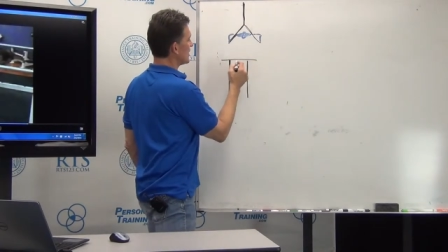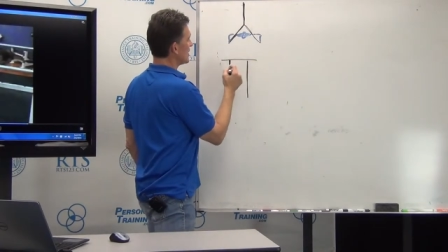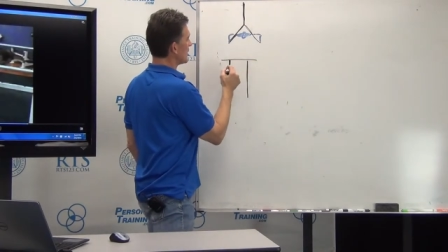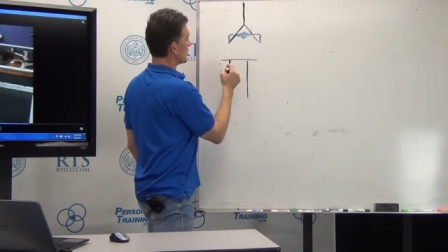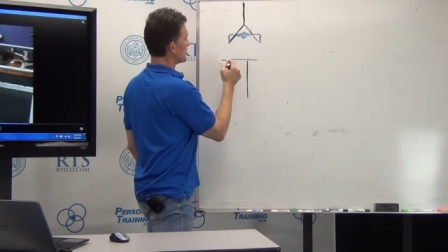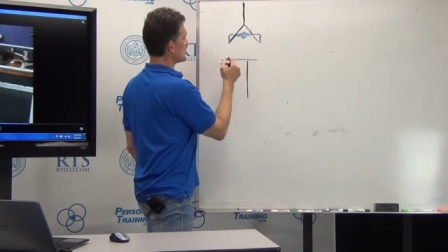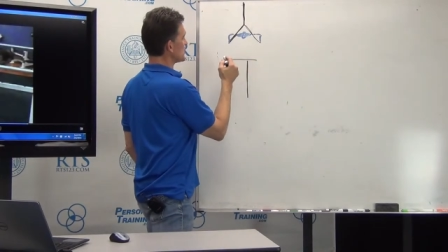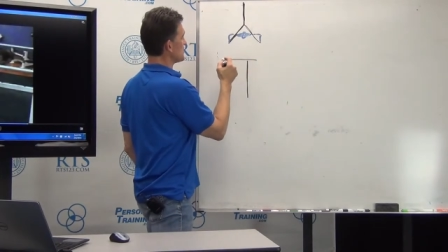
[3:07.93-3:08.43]

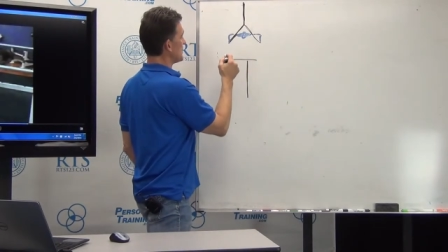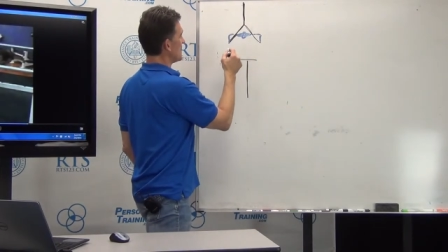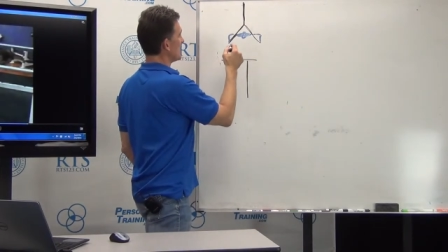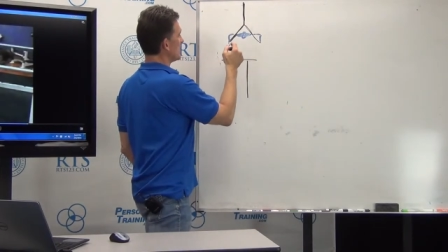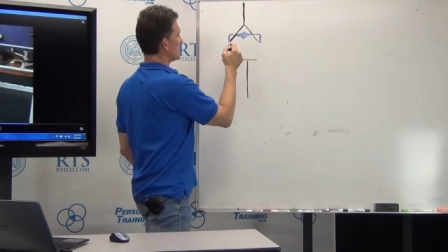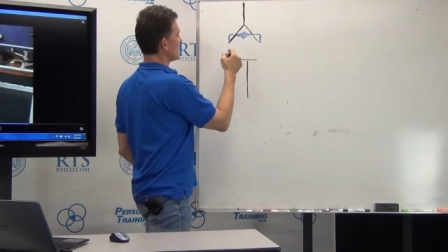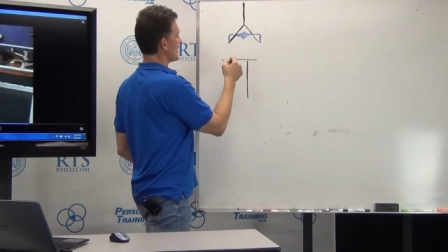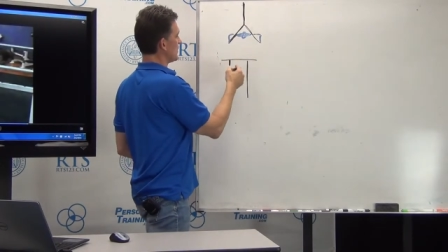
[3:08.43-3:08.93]
that are
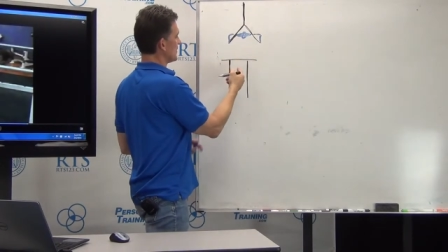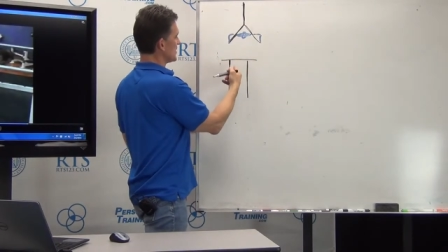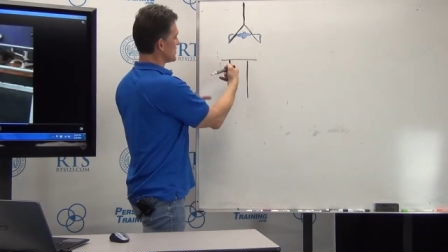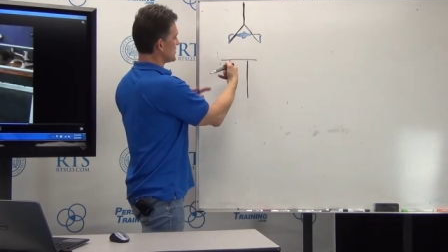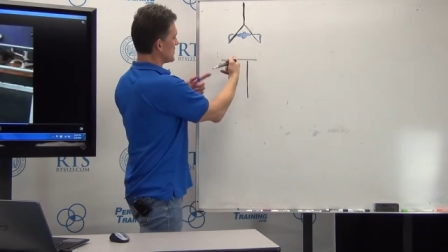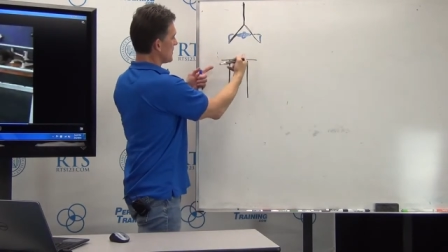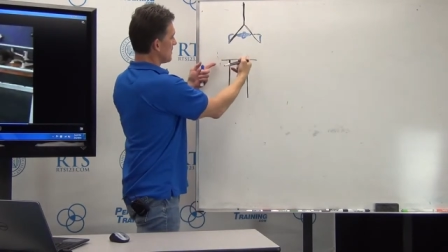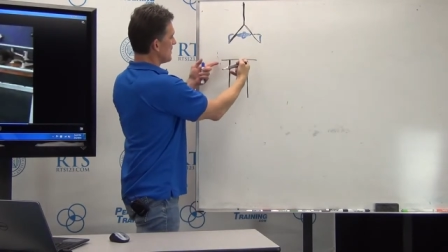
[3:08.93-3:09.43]
suspended from
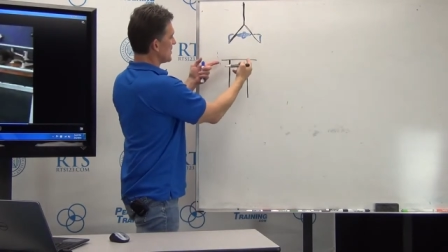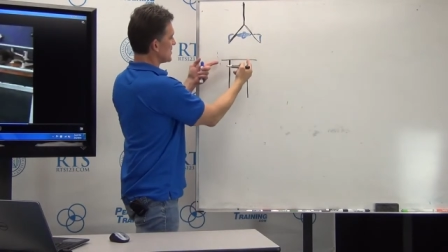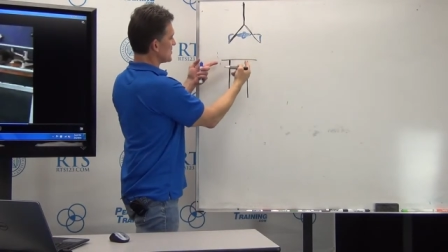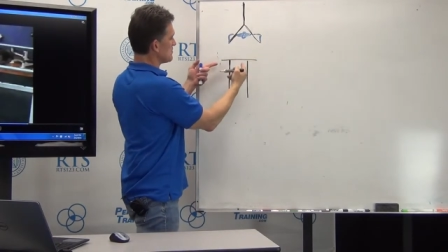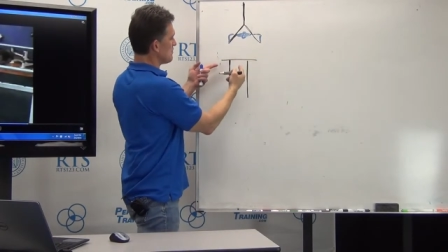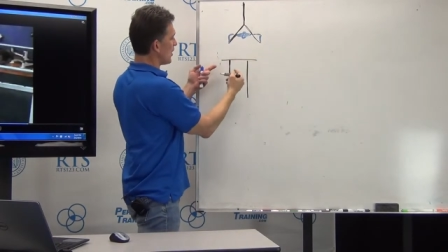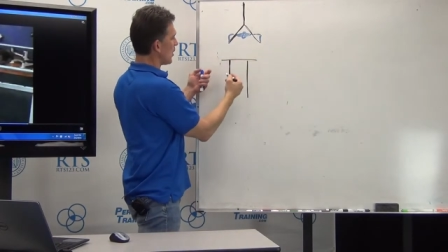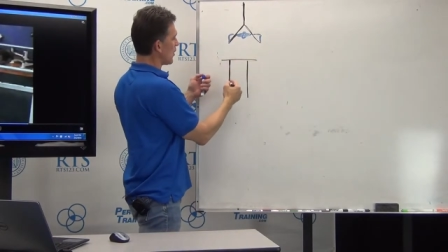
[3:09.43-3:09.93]
this,
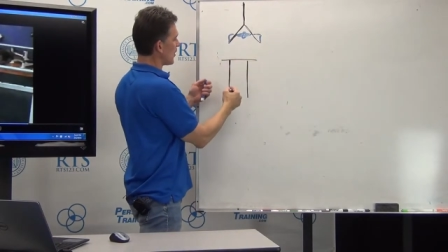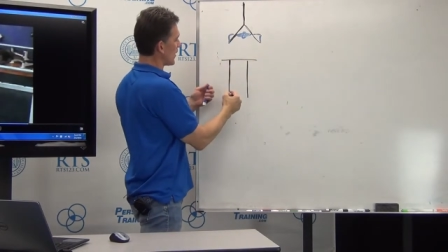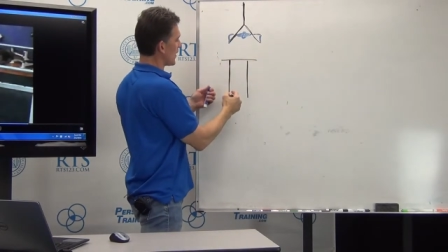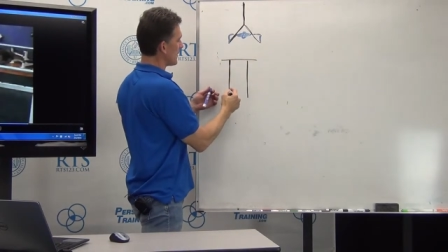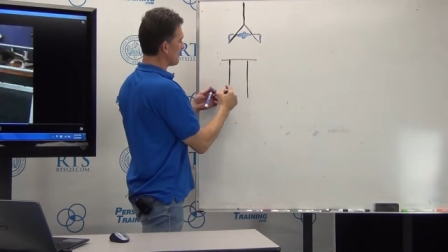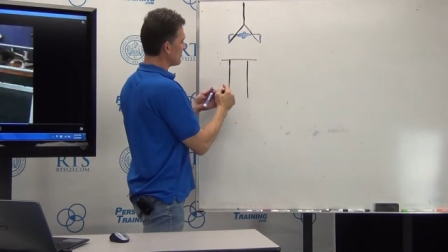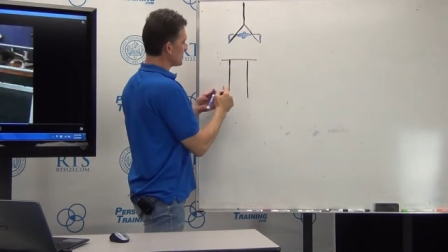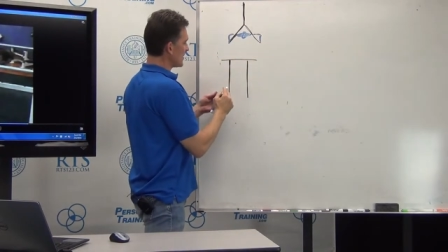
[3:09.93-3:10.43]
this
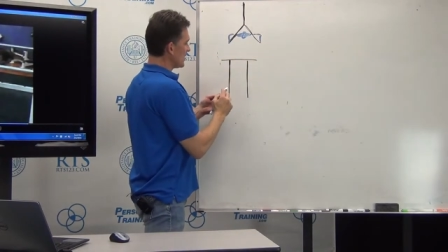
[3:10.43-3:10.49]
bar,